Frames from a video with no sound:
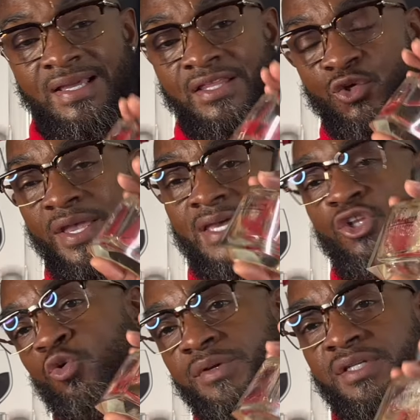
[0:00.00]
you had
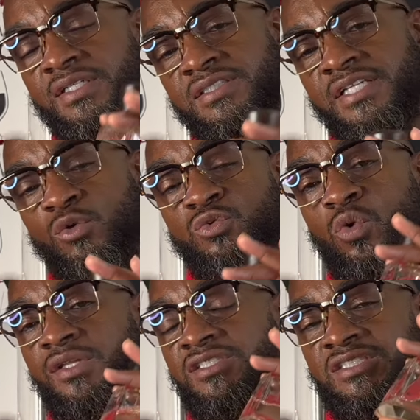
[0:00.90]
Luminis, and it was
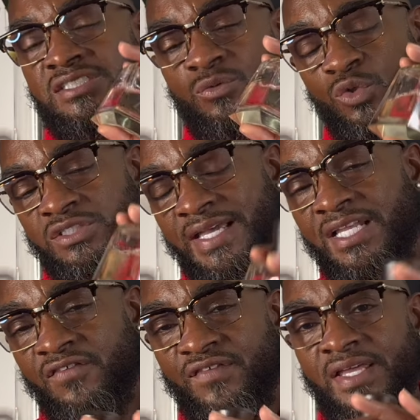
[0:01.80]
one that just was
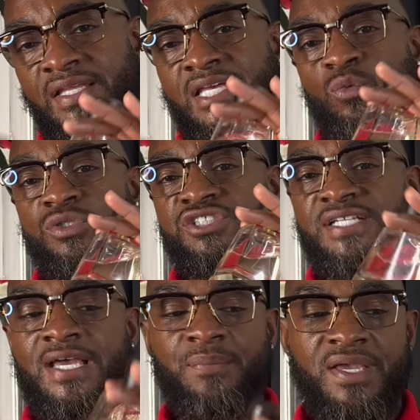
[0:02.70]
elevated. It was
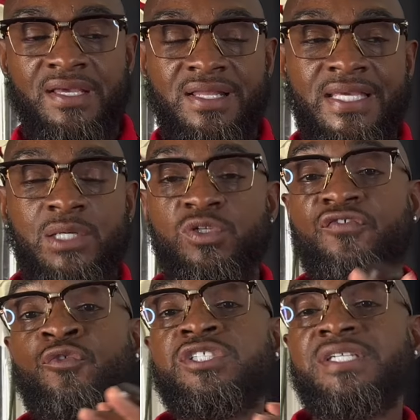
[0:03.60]
champagne-like, it was
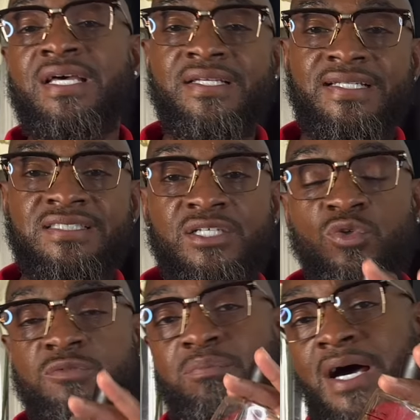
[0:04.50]
French elegance, and it
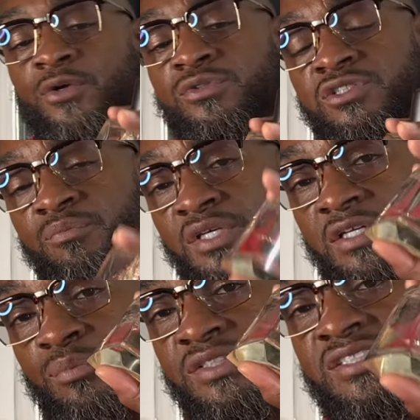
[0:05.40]
was bottled to be
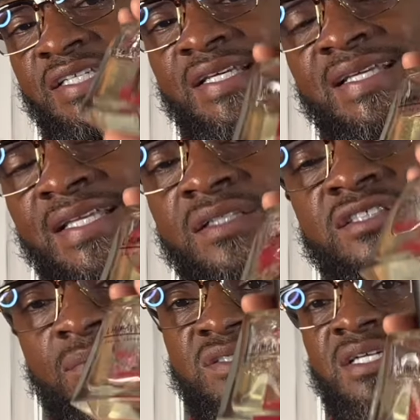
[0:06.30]
presented in the
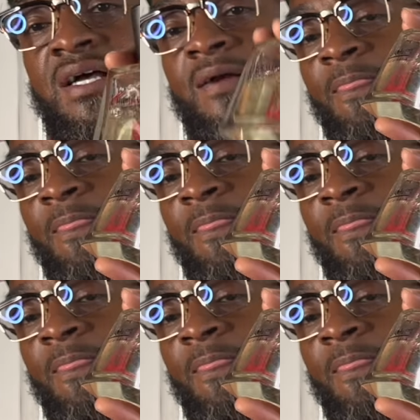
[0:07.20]
summertime.